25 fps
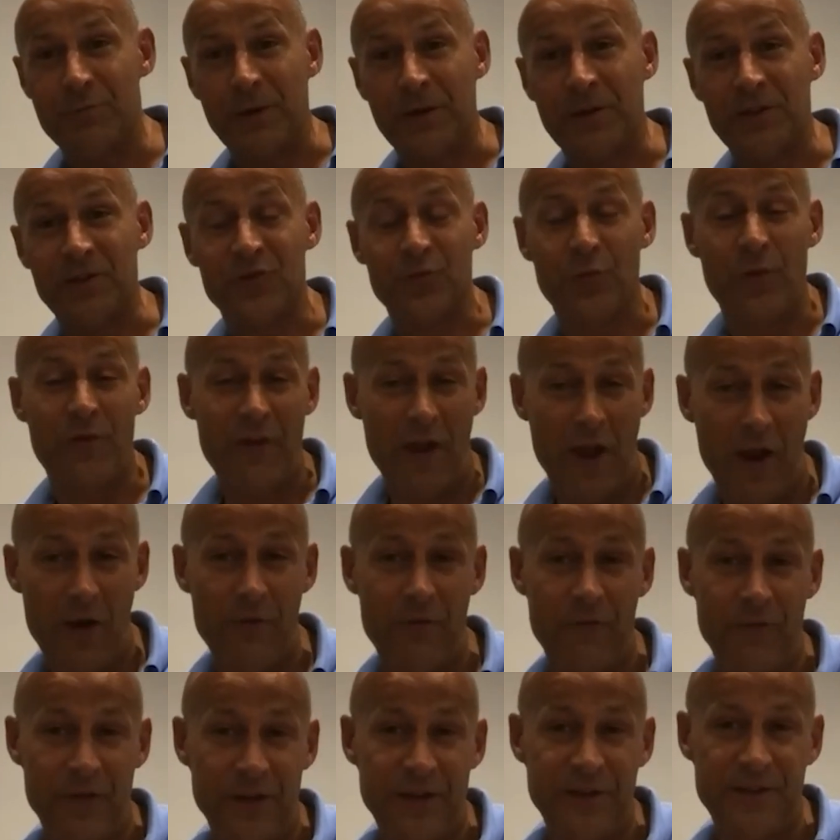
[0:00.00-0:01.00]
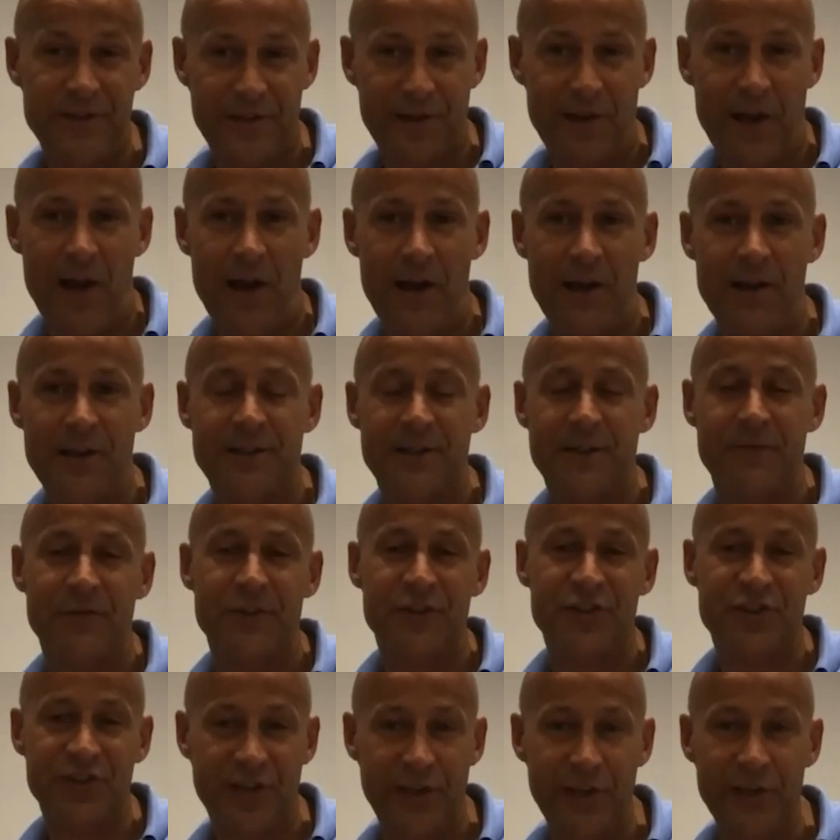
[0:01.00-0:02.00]
Because without these guys and the
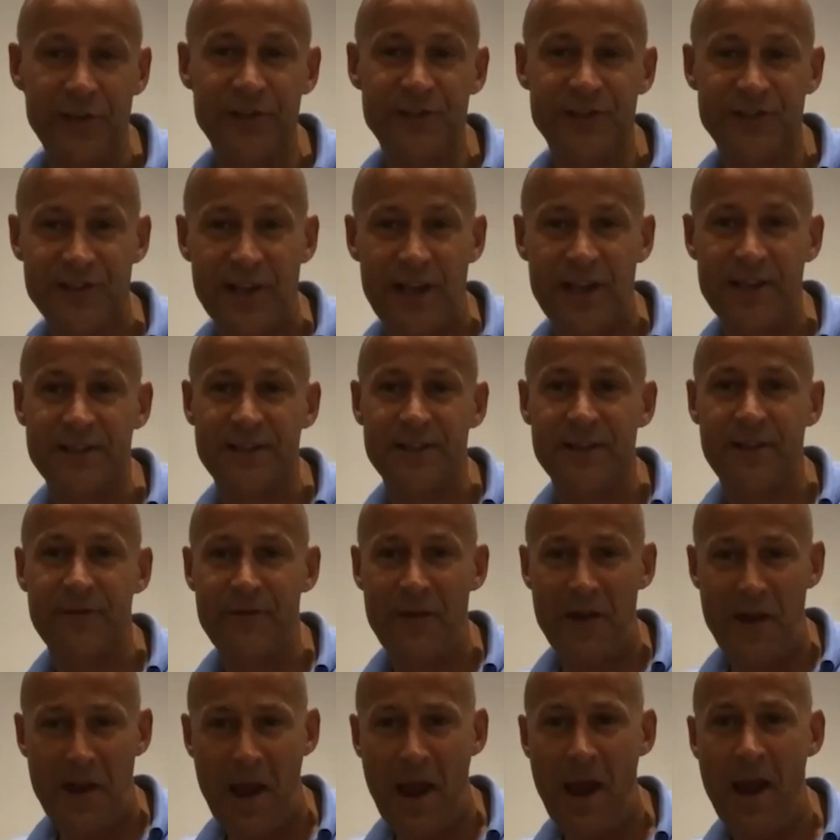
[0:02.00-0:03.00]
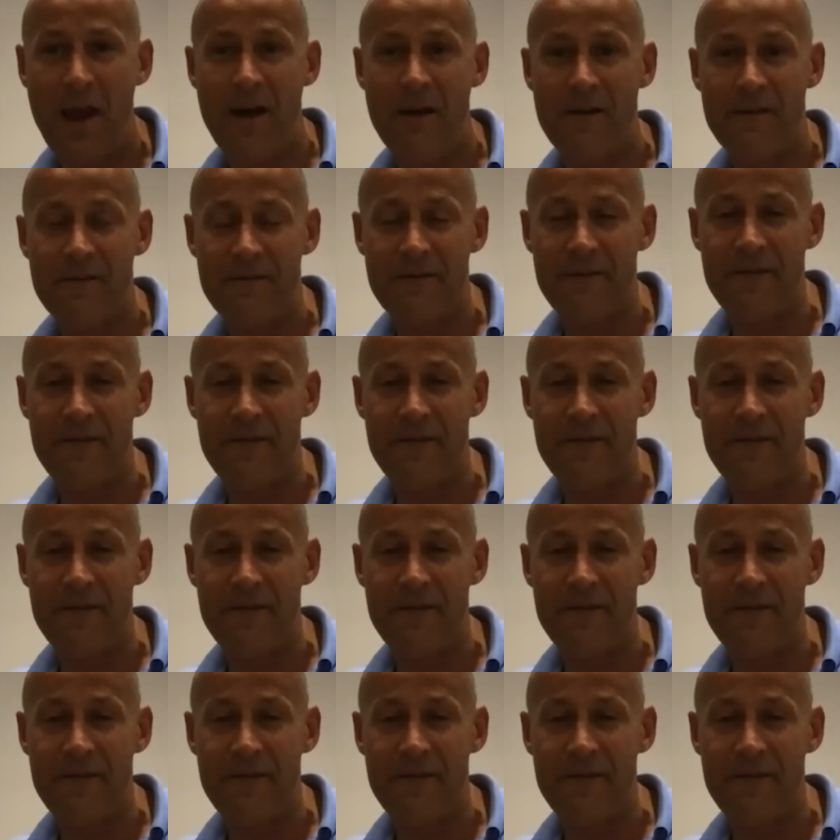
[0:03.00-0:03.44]
skill sets that they have,